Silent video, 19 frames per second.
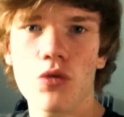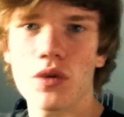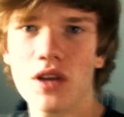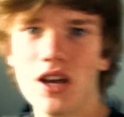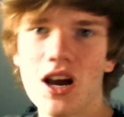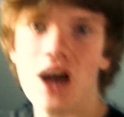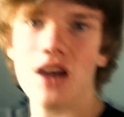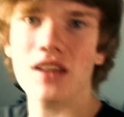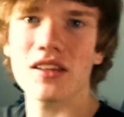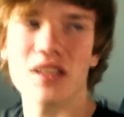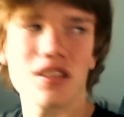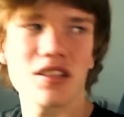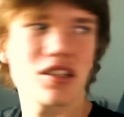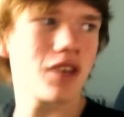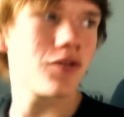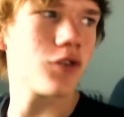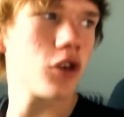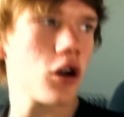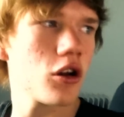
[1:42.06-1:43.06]

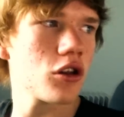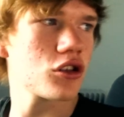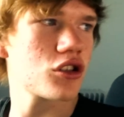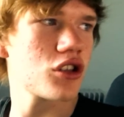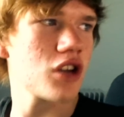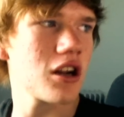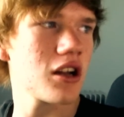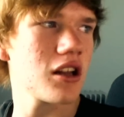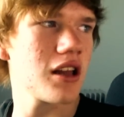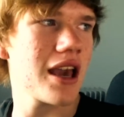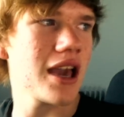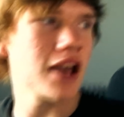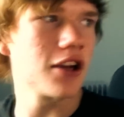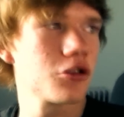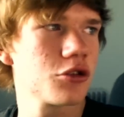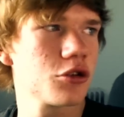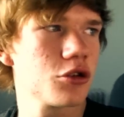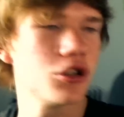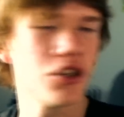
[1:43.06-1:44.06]
Regardless, if you go to the channel
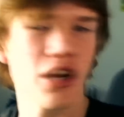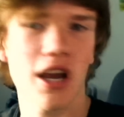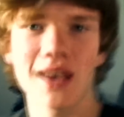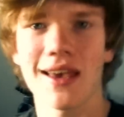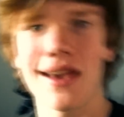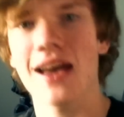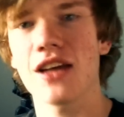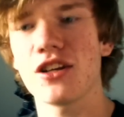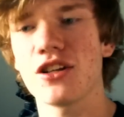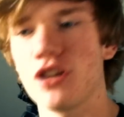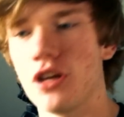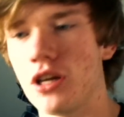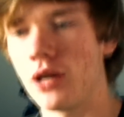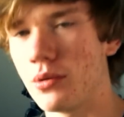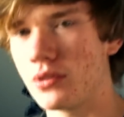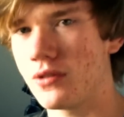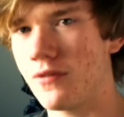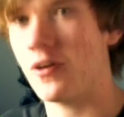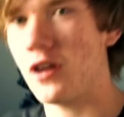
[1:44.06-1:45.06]
Andrew J. Hatcher,
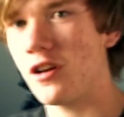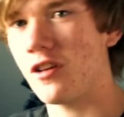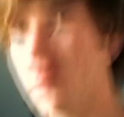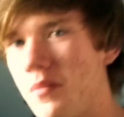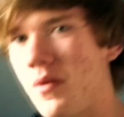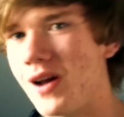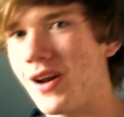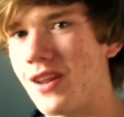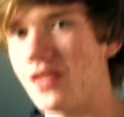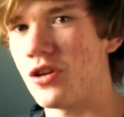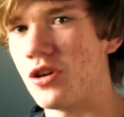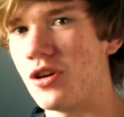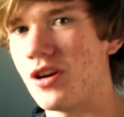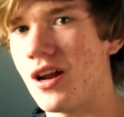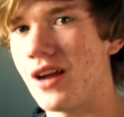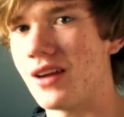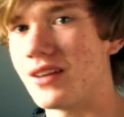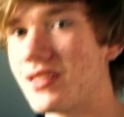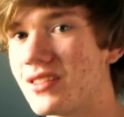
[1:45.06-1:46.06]
he was a friend of mine in the
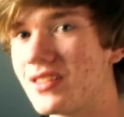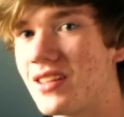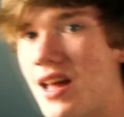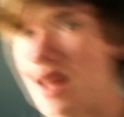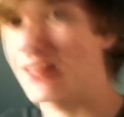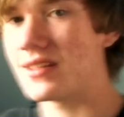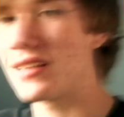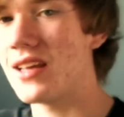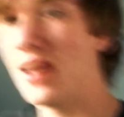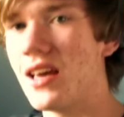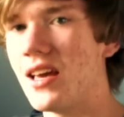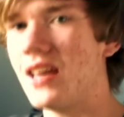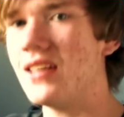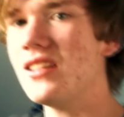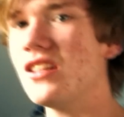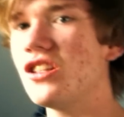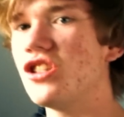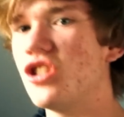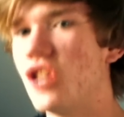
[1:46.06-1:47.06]
United States.
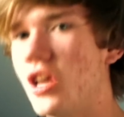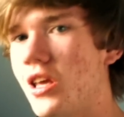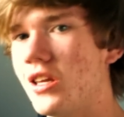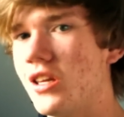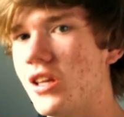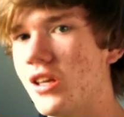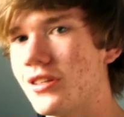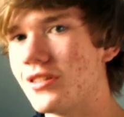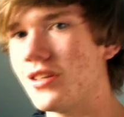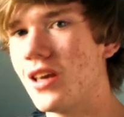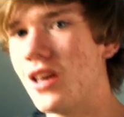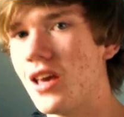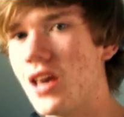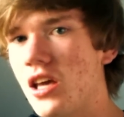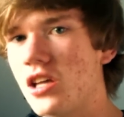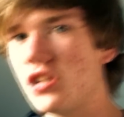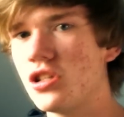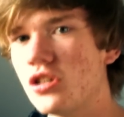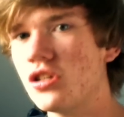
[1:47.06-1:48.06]
He's a genius.
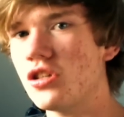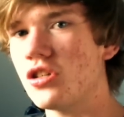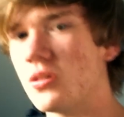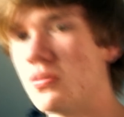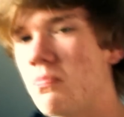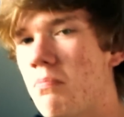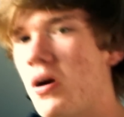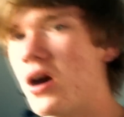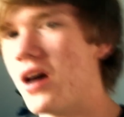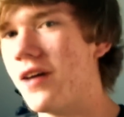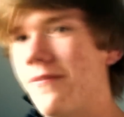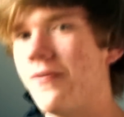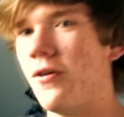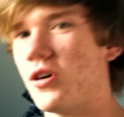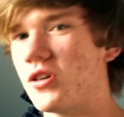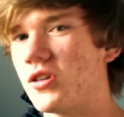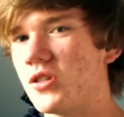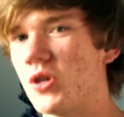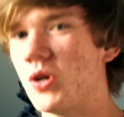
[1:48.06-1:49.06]
He should just buy
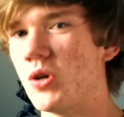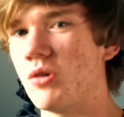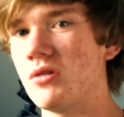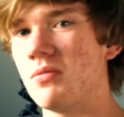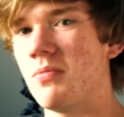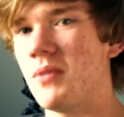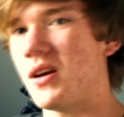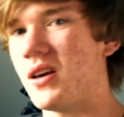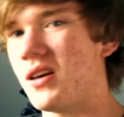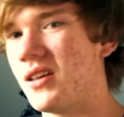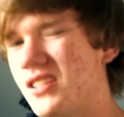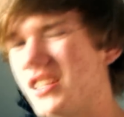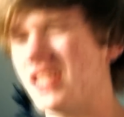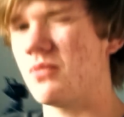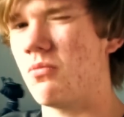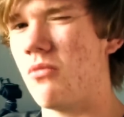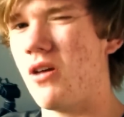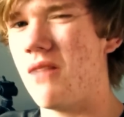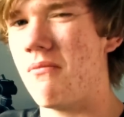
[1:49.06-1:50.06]
Fox News
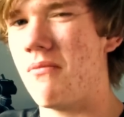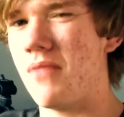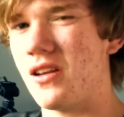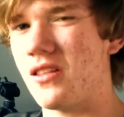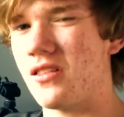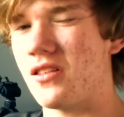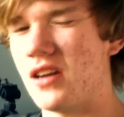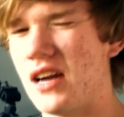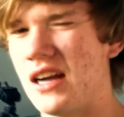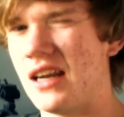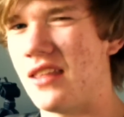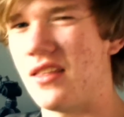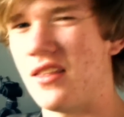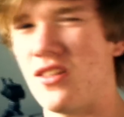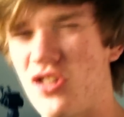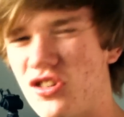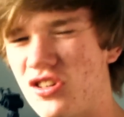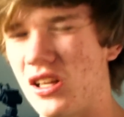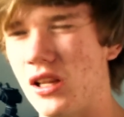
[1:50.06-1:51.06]
because it's way better than
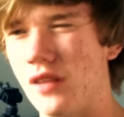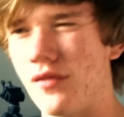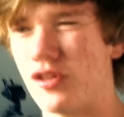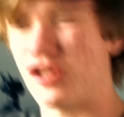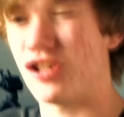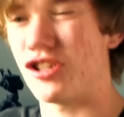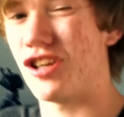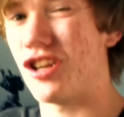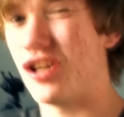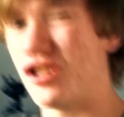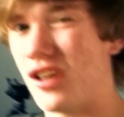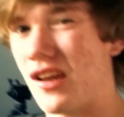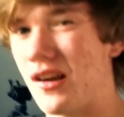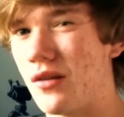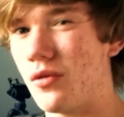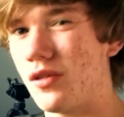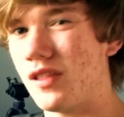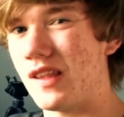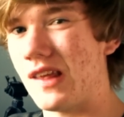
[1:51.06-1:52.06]
anything on television in
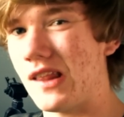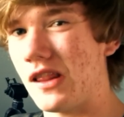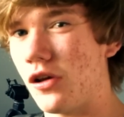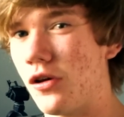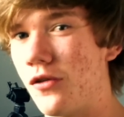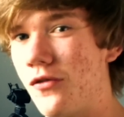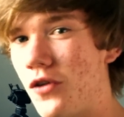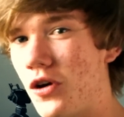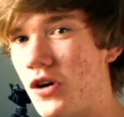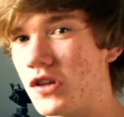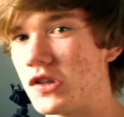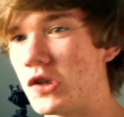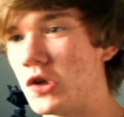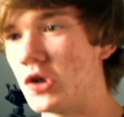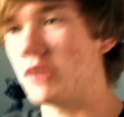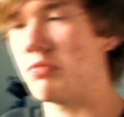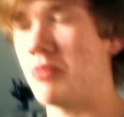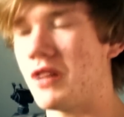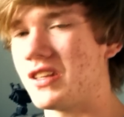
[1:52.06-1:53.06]
general, let alone Fox
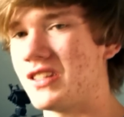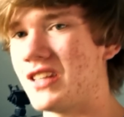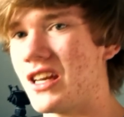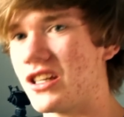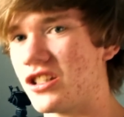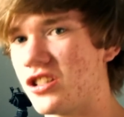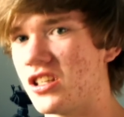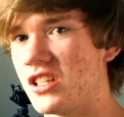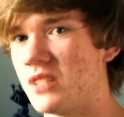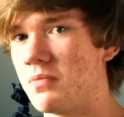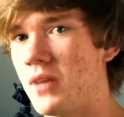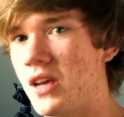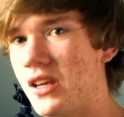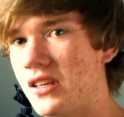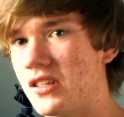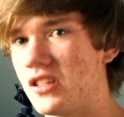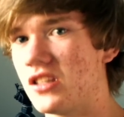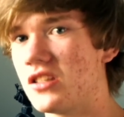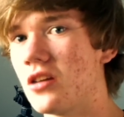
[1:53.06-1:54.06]
News, because he actually
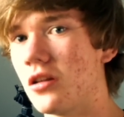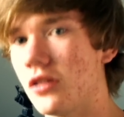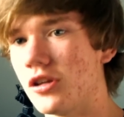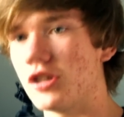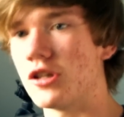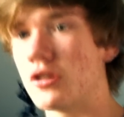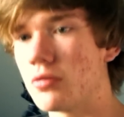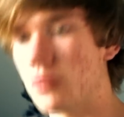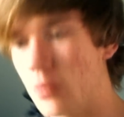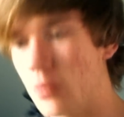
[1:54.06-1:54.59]
speaks the solid